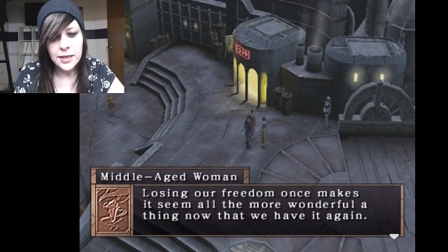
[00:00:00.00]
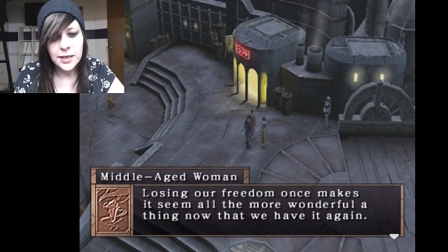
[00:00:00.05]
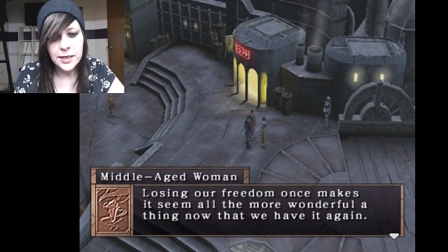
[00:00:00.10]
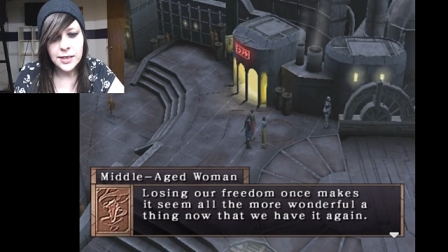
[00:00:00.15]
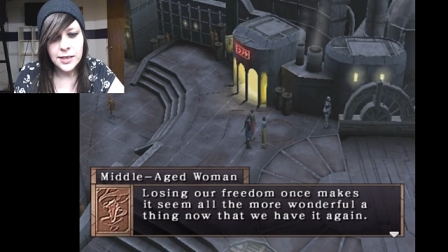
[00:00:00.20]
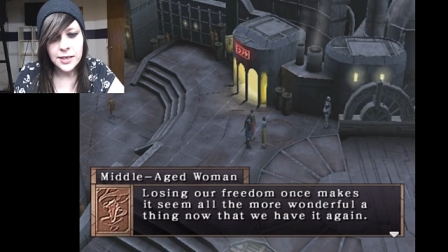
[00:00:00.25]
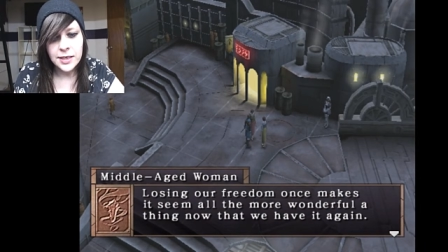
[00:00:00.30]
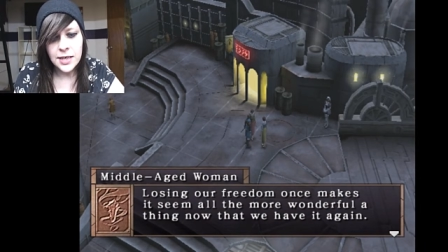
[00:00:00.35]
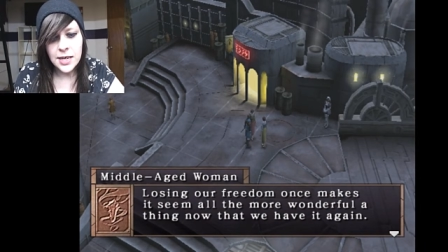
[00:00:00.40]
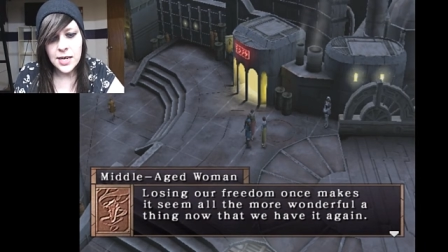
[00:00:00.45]
it
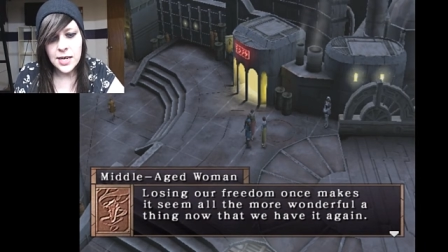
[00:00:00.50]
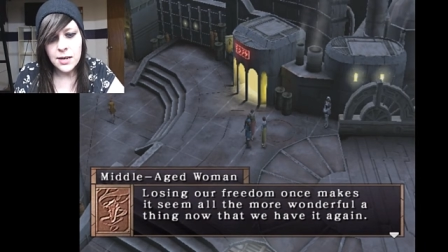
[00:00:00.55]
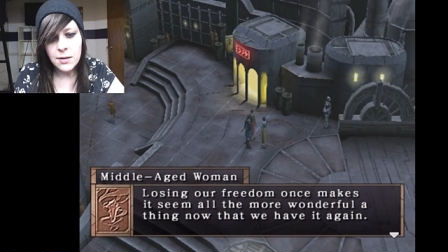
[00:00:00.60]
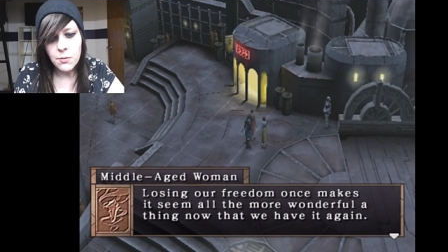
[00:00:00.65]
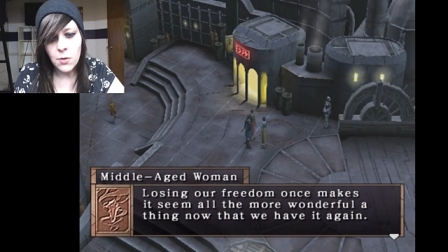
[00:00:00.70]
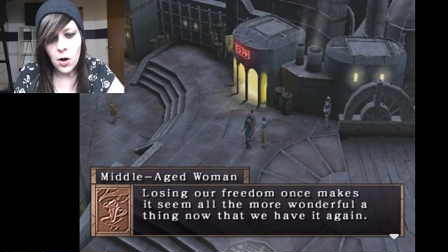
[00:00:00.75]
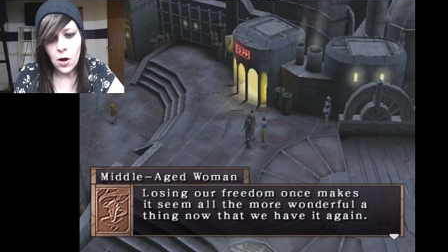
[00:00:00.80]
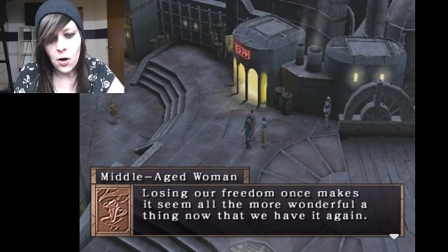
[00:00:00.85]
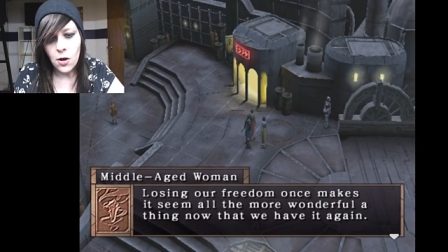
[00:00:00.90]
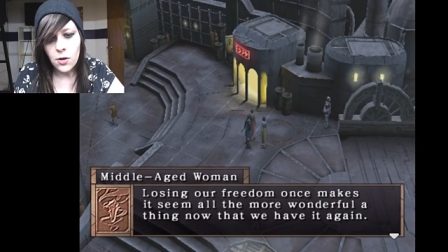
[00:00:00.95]

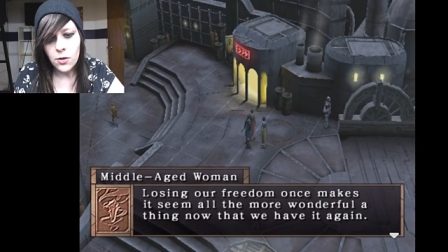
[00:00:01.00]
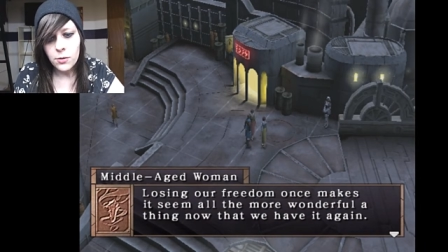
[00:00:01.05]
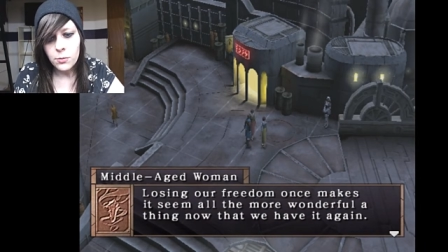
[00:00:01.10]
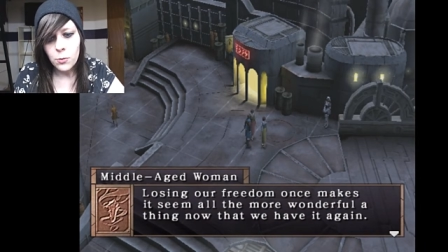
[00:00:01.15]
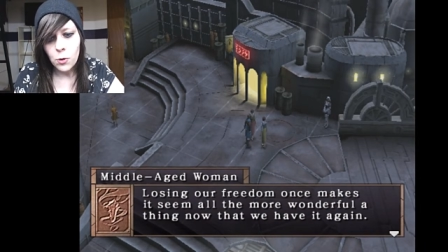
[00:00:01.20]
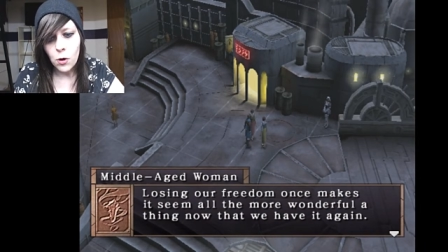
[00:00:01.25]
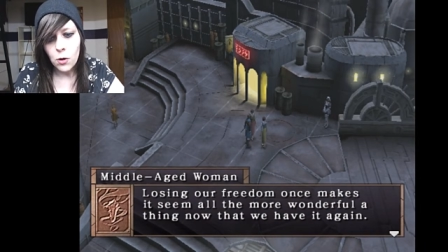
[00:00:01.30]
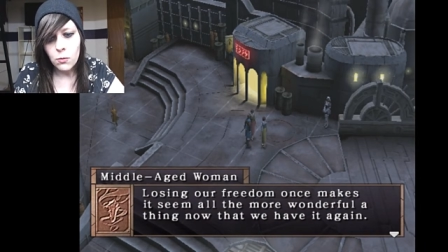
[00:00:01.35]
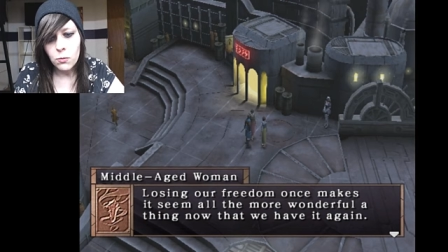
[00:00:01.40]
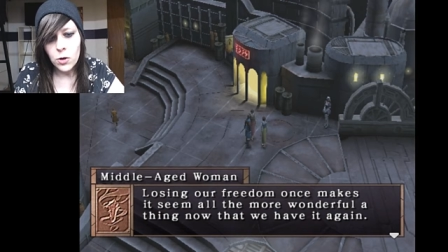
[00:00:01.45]
seem all the
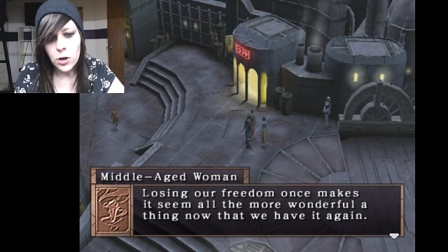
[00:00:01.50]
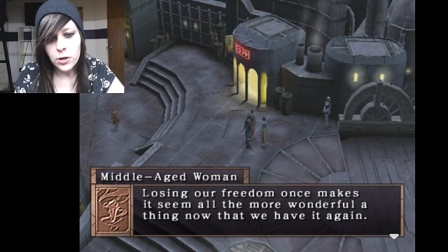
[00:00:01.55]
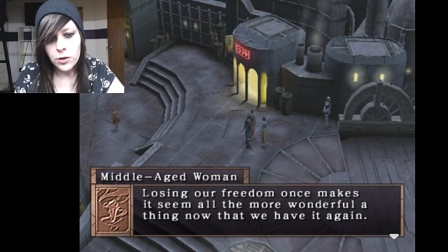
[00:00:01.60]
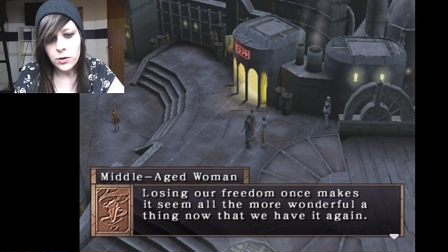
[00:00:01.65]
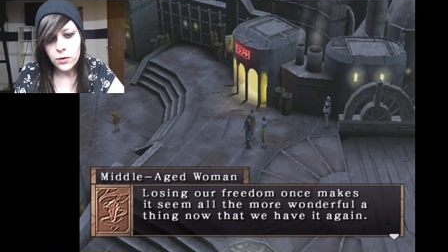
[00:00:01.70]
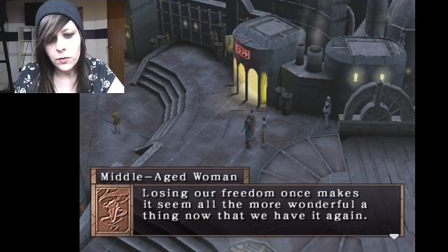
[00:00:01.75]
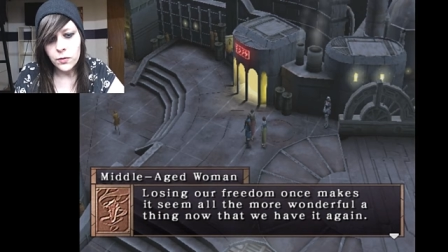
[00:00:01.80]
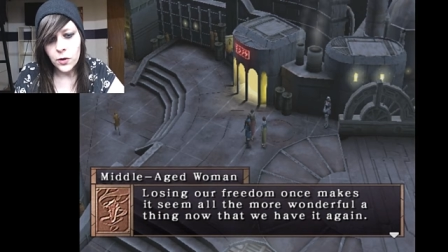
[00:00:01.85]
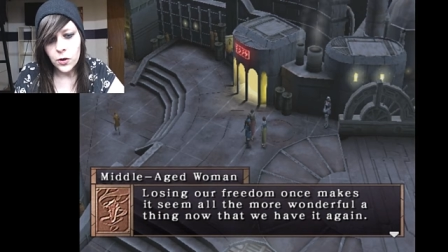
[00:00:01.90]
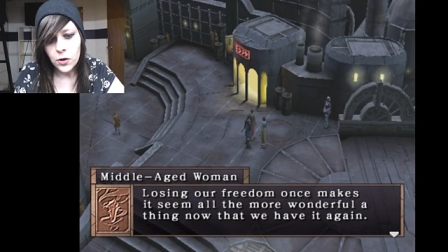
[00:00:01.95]
more
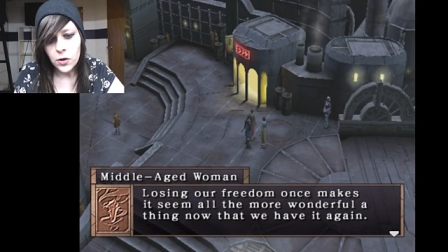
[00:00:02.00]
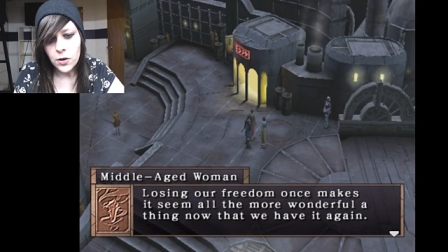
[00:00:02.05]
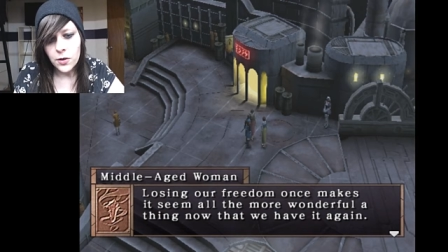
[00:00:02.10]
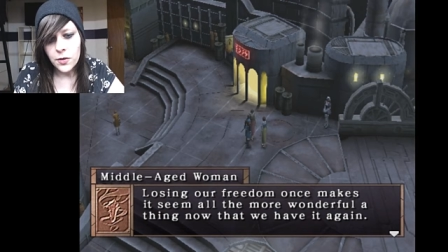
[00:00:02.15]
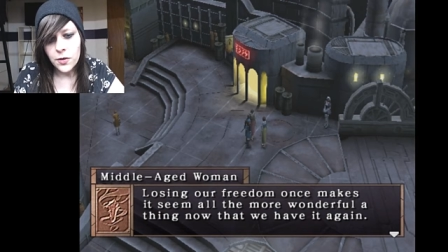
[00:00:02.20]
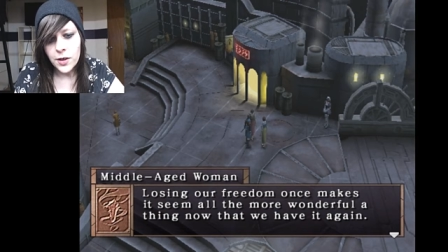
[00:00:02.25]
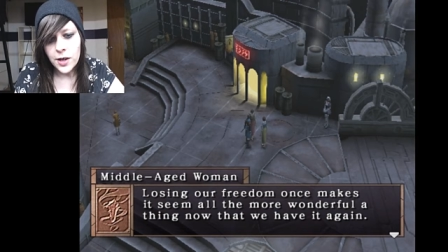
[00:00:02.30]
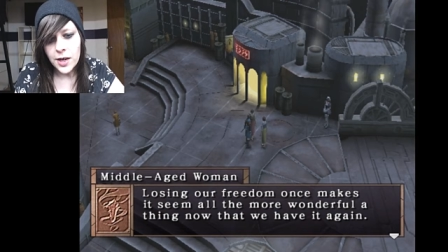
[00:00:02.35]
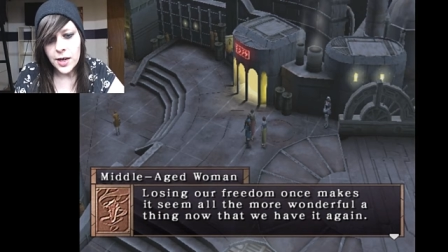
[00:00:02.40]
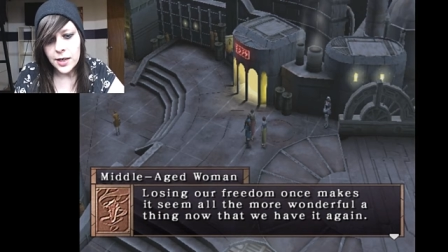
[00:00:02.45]
wonderful a
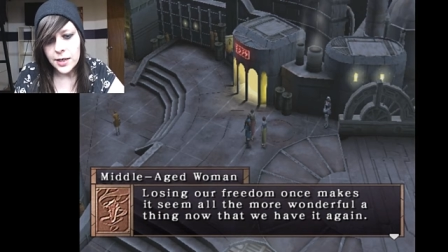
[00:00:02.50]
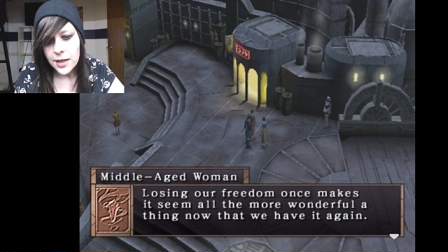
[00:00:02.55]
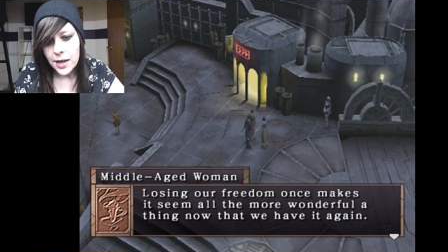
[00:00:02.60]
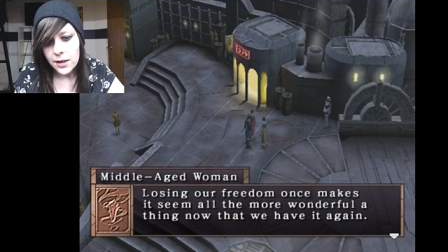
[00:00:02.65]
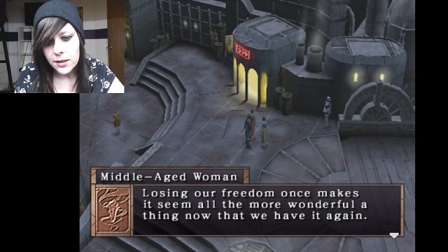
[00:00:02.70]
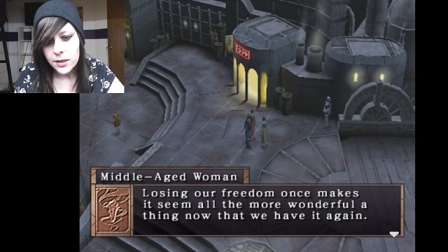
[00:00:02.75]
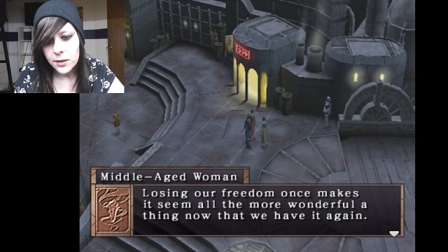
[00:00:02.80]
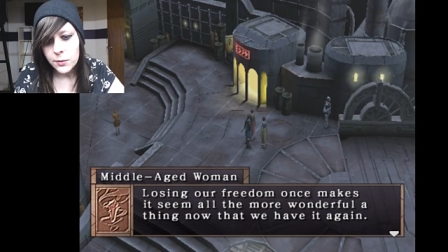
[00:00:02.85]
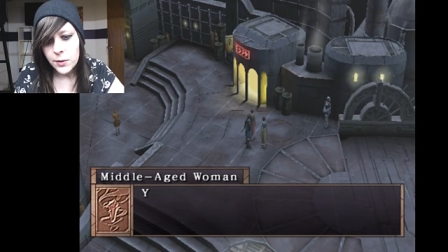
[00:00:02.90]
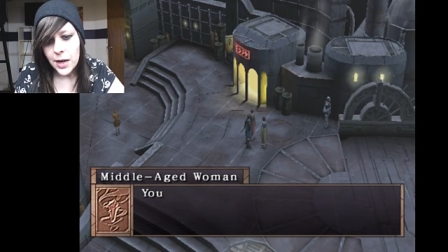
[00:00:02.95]
thing
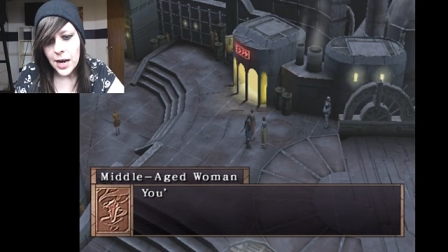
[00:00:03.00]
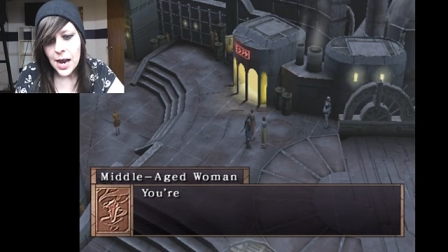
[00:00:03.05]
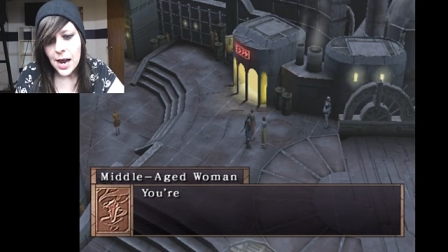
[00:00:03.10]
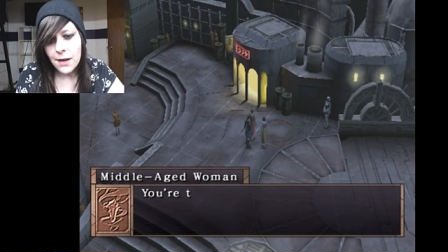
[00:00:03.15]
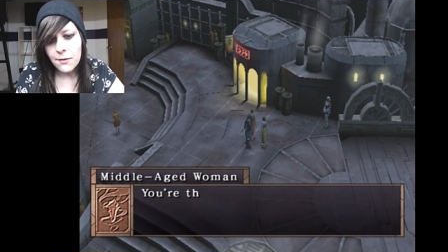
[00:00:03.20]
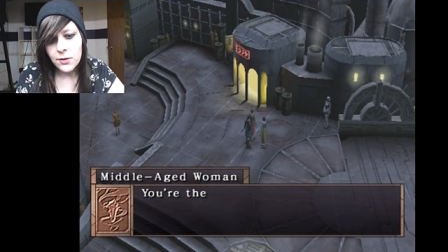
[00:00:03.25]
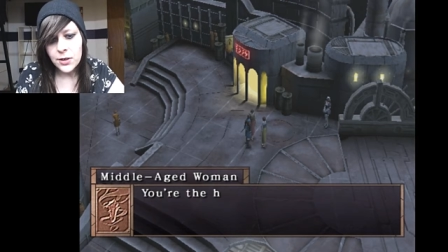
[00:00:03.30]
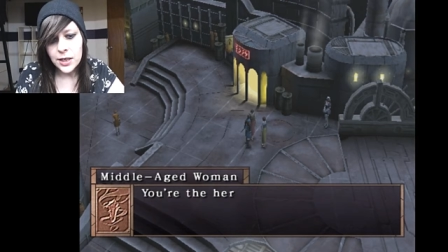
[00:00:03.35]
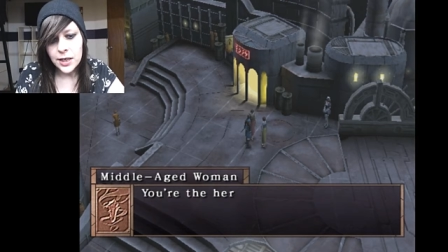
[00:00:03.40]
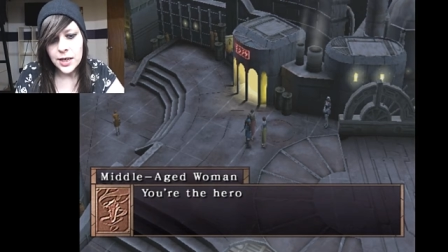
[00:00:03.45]
now that we
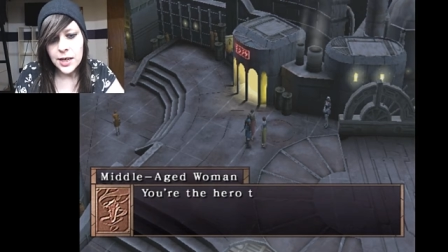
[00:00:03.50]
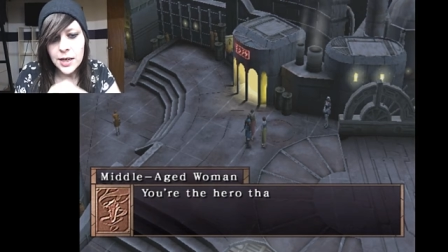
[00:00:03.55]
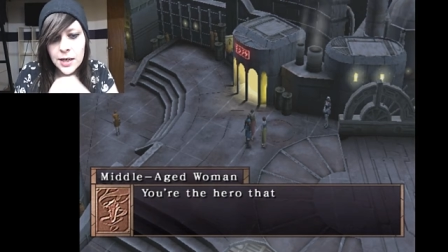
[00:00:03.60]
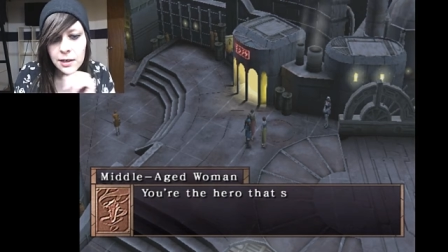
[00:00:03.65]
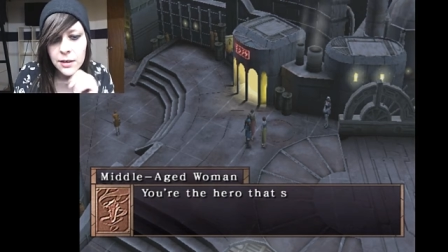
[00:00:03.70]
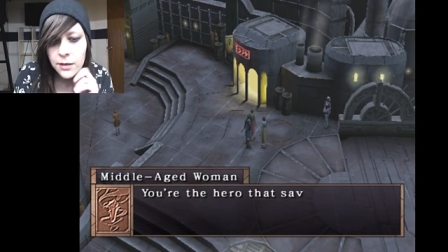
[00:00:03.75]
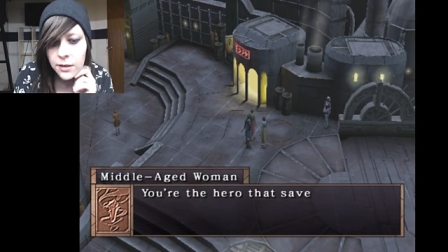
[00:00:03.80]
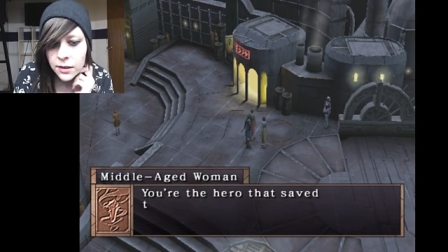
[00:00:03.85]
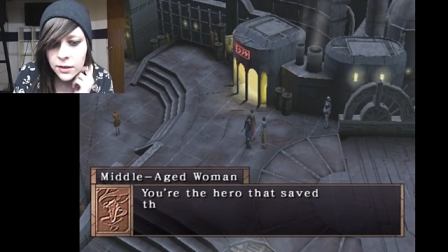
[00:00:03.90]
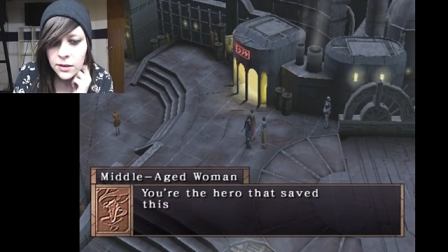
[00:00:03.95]
have it
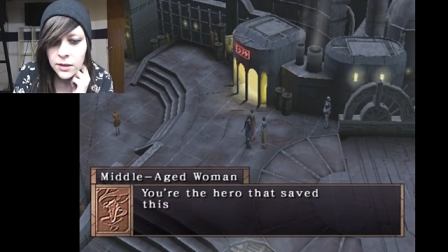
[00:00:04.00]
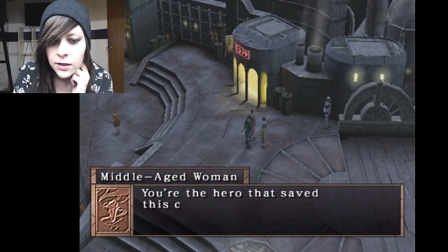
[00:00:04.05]
again.